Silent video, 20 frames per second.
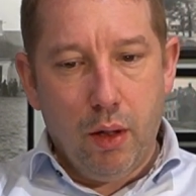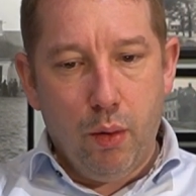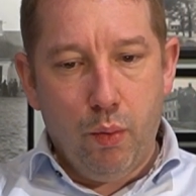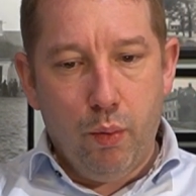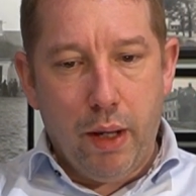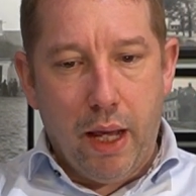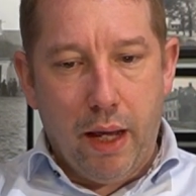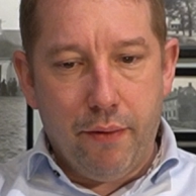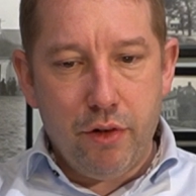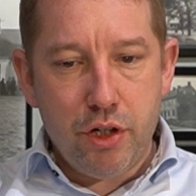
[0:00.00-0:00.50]

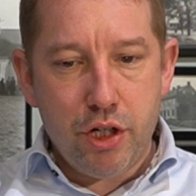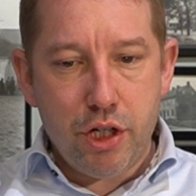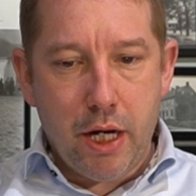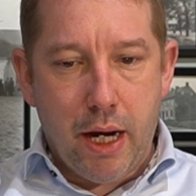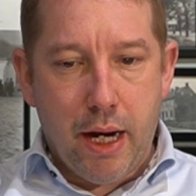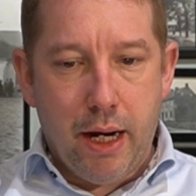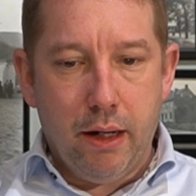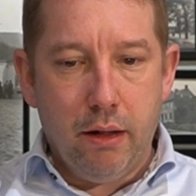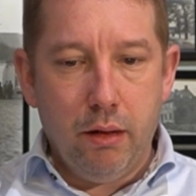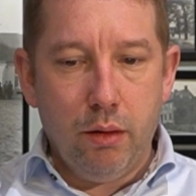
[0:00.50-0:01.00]
we have a
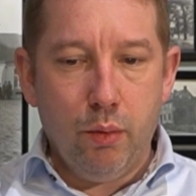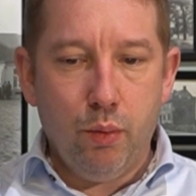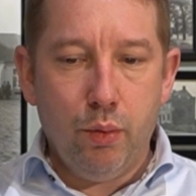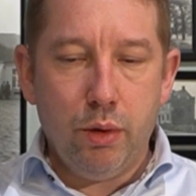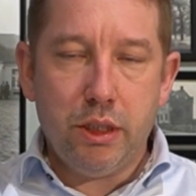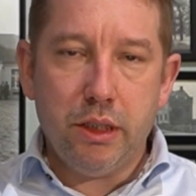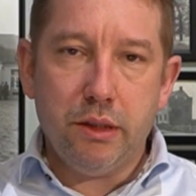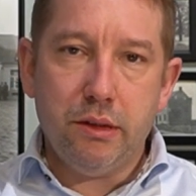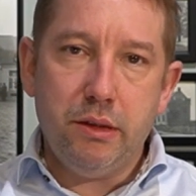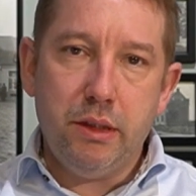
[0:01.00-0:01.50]
share
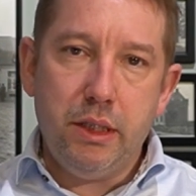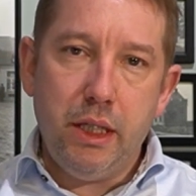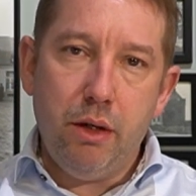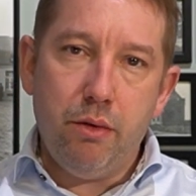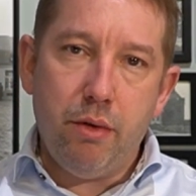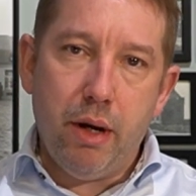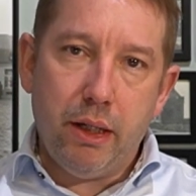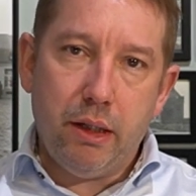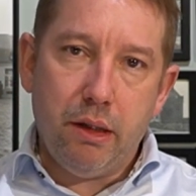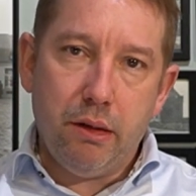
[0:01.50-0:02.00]
which has
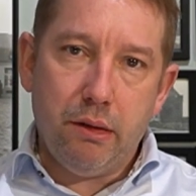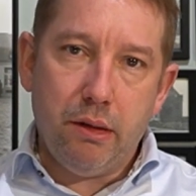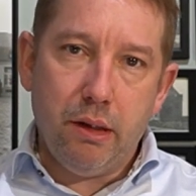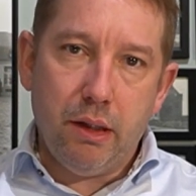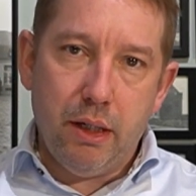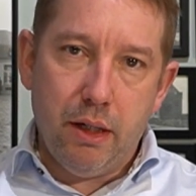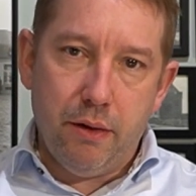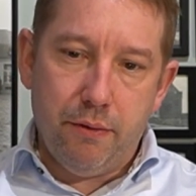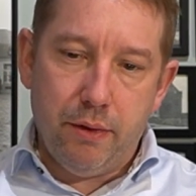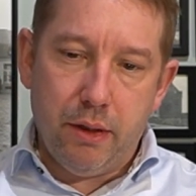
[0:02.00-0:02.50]
derated
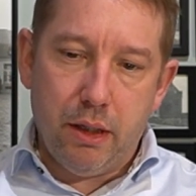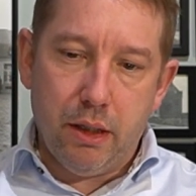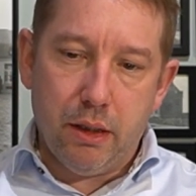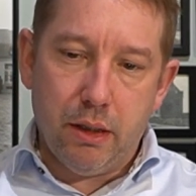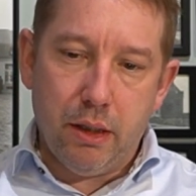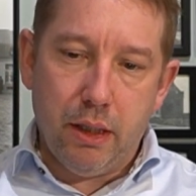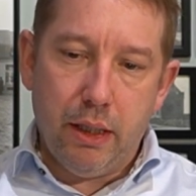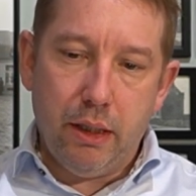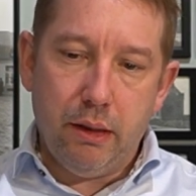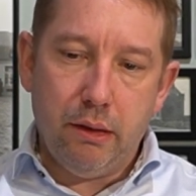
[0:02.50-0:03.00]

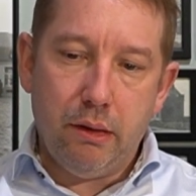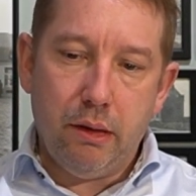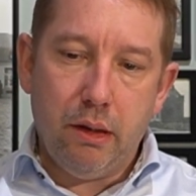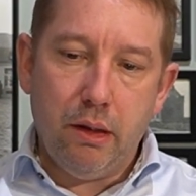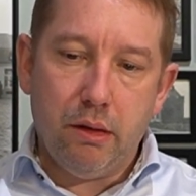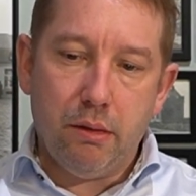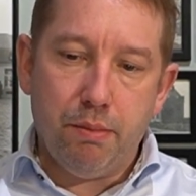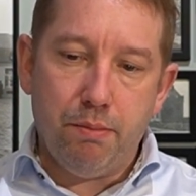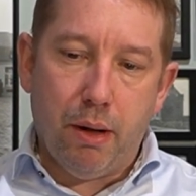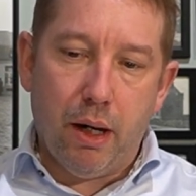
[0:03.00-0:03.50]
significantly
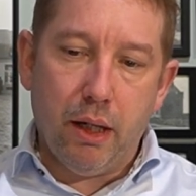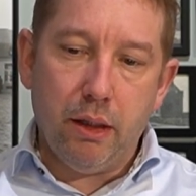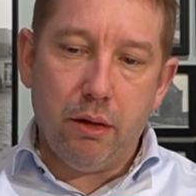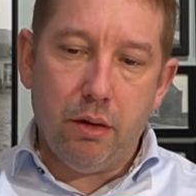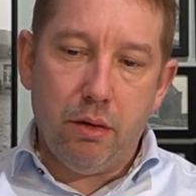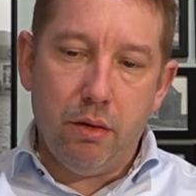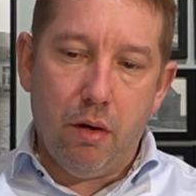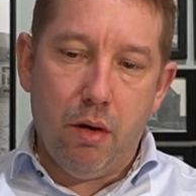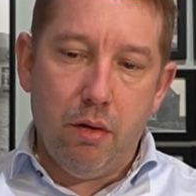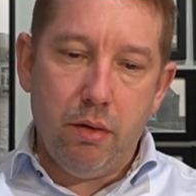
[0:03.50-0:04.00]

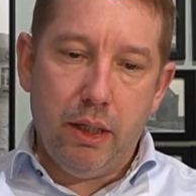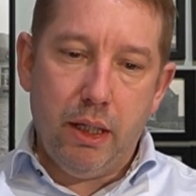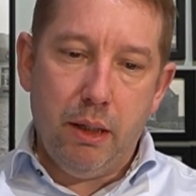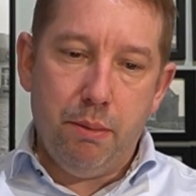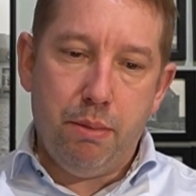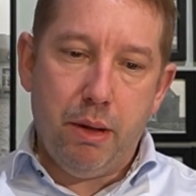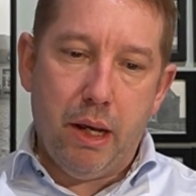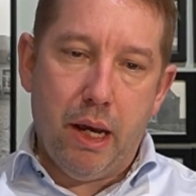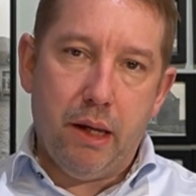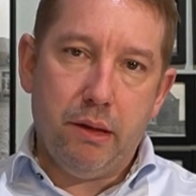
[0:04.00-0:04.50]
despite growing
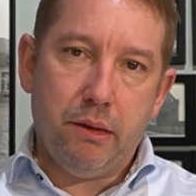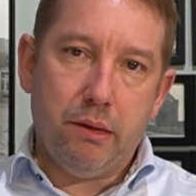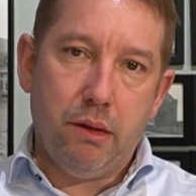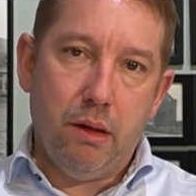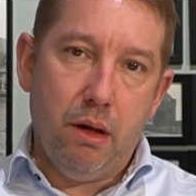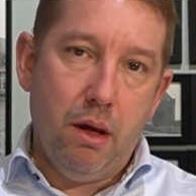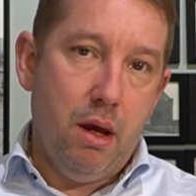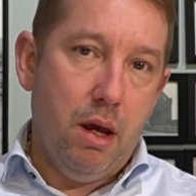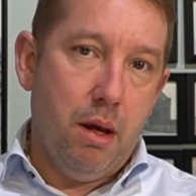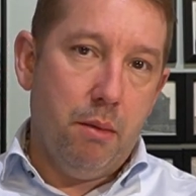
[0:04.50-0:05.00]
EPS
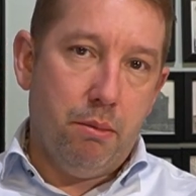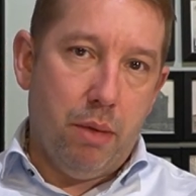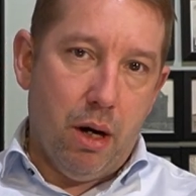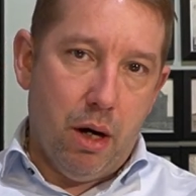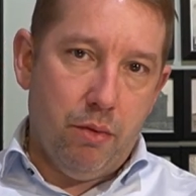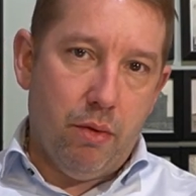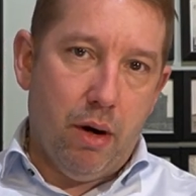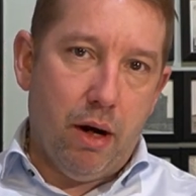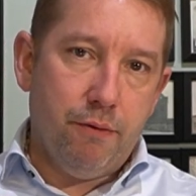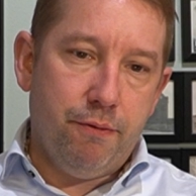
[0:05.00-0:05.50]
by
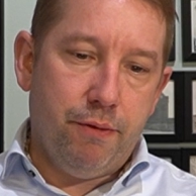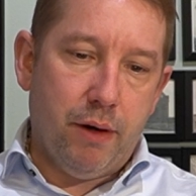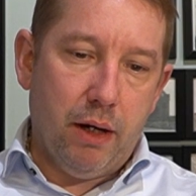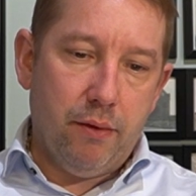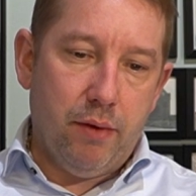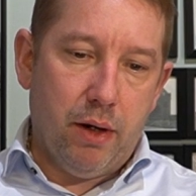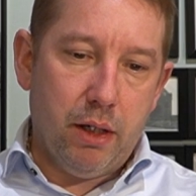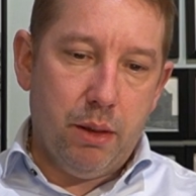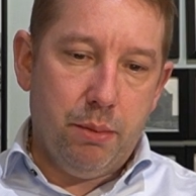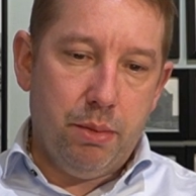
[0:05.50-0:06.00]
around
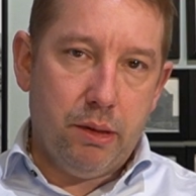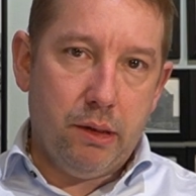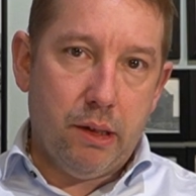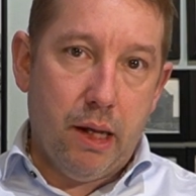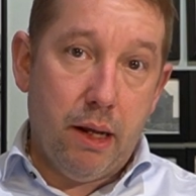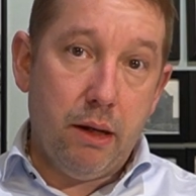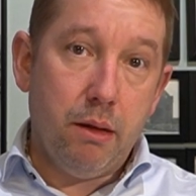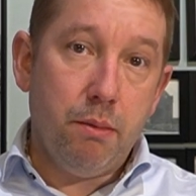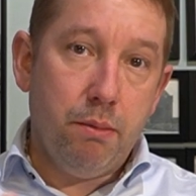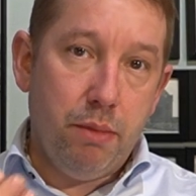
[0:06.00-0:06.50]

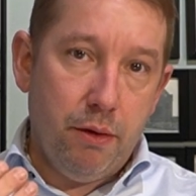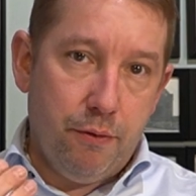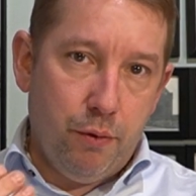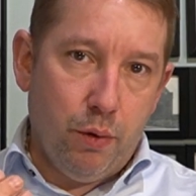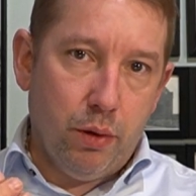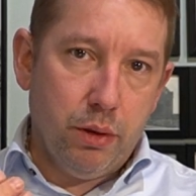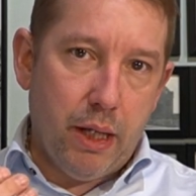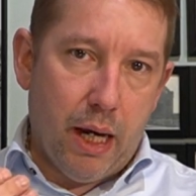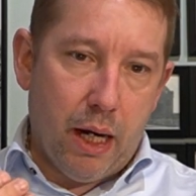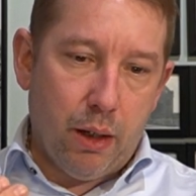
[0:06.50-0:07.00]
500%
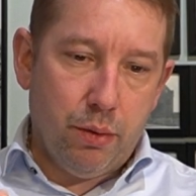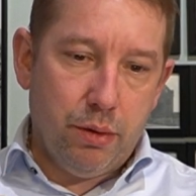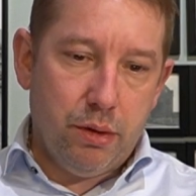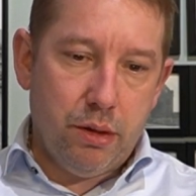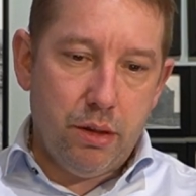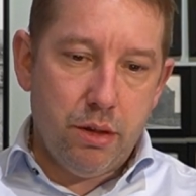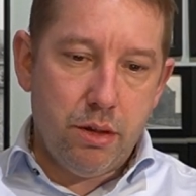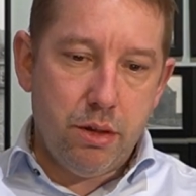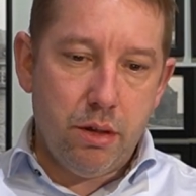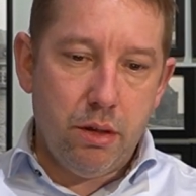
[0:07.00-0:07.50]
before the
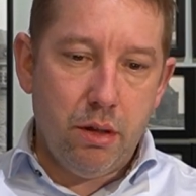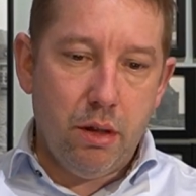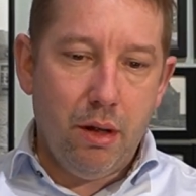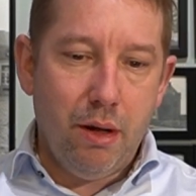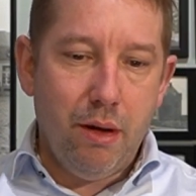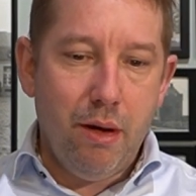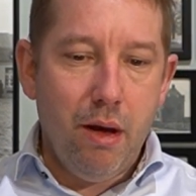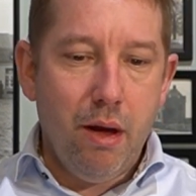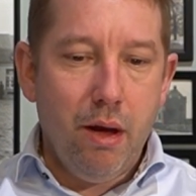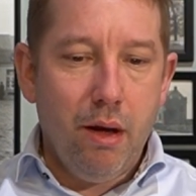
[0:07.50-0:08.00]
acquisition
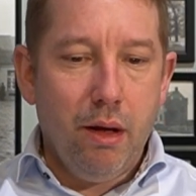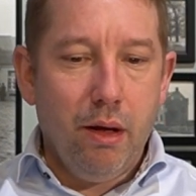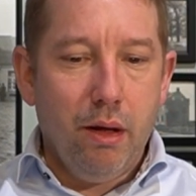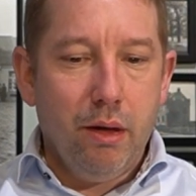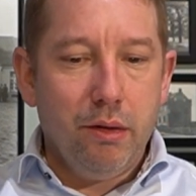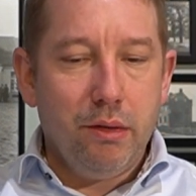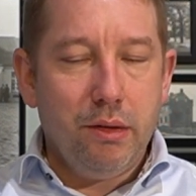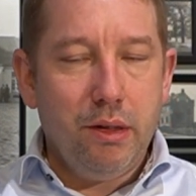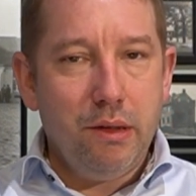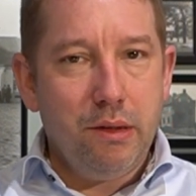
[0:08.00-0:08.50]

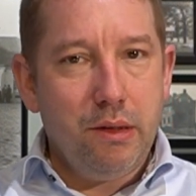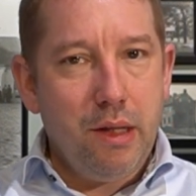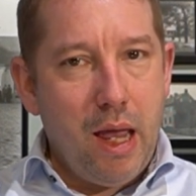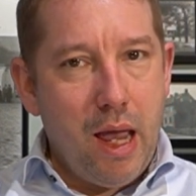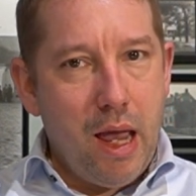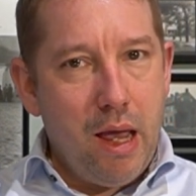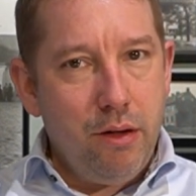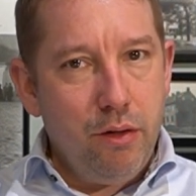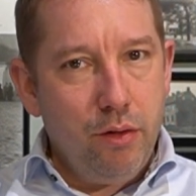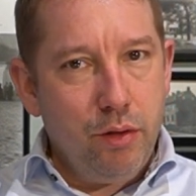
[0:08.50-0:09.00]
since the
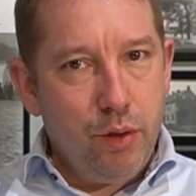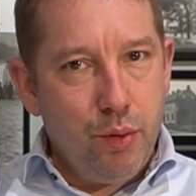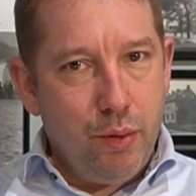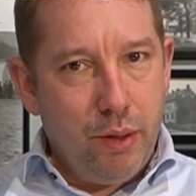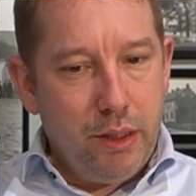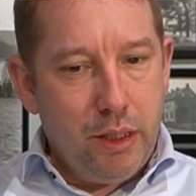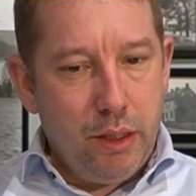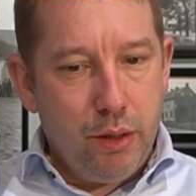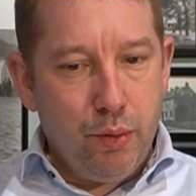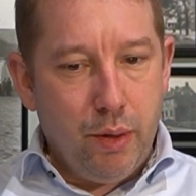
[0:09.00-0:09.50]
end of
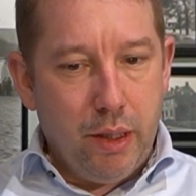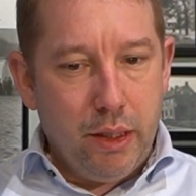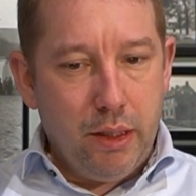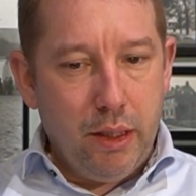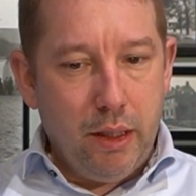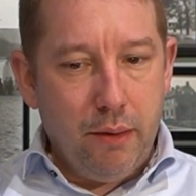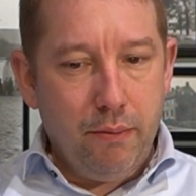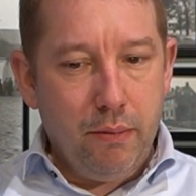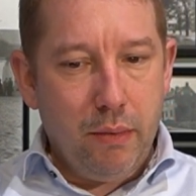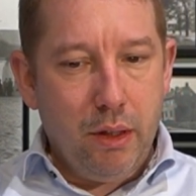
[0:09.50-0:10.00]

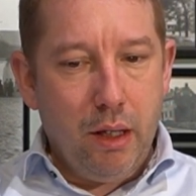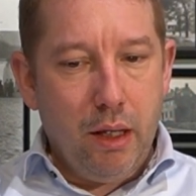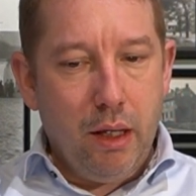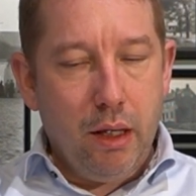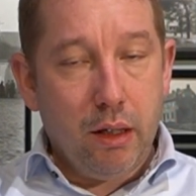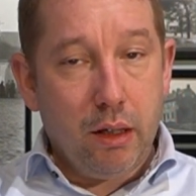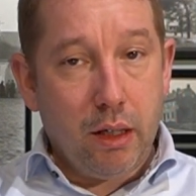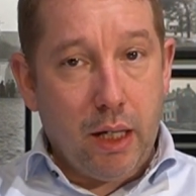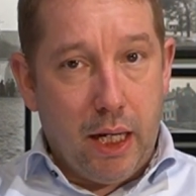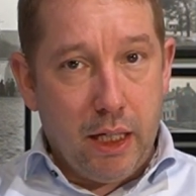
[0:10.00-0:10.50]
2020.
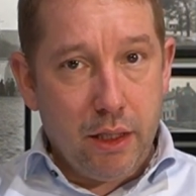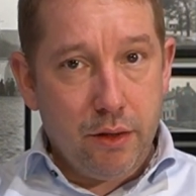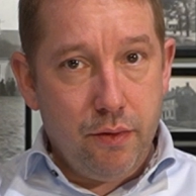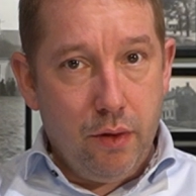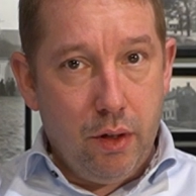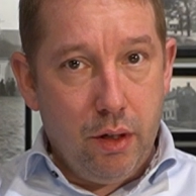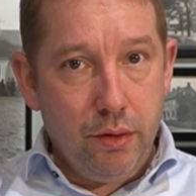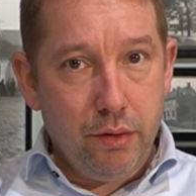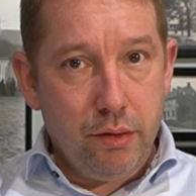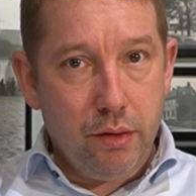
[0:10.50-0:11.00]
Cash
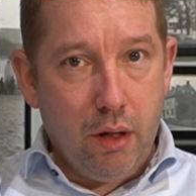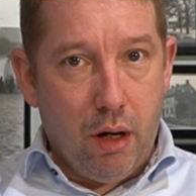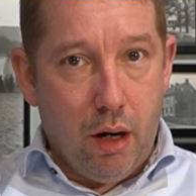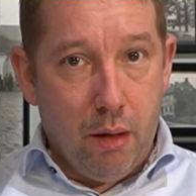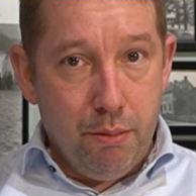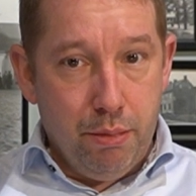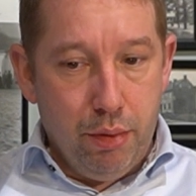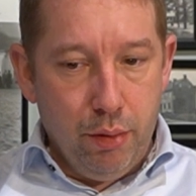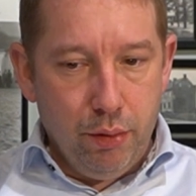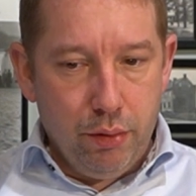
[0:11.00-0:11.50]
flows are
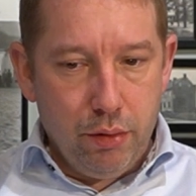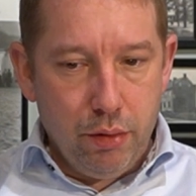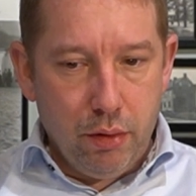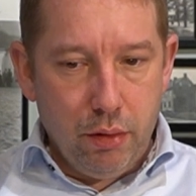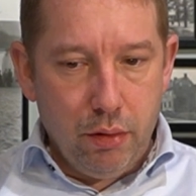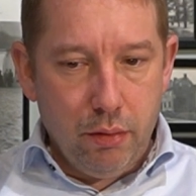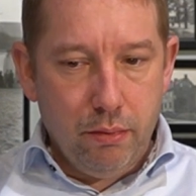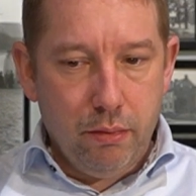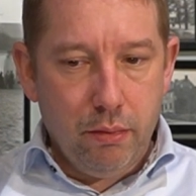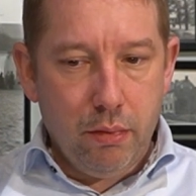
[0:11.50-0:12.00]

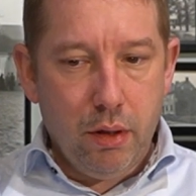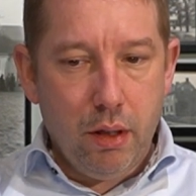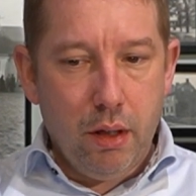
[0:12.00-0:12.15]
brutal,